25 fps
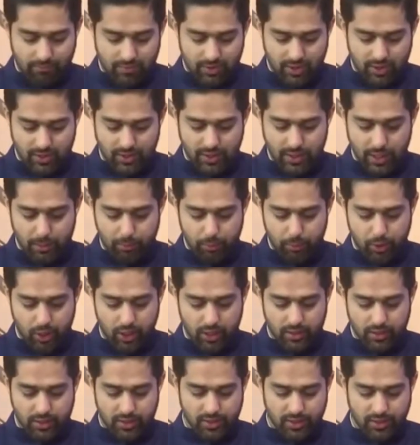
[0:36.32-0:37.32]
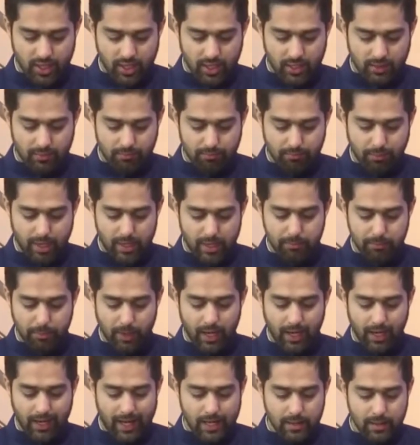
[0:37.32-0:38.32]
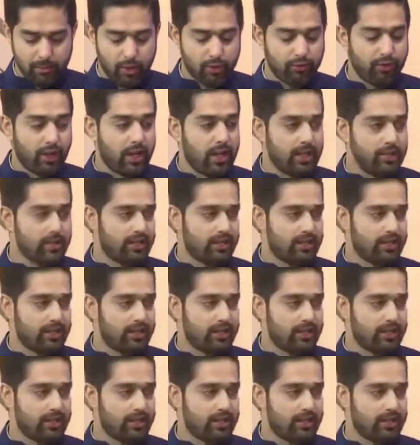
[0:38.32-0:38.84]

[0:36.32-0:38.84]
She's the Deputy Registrar, Manipal Academy of Higher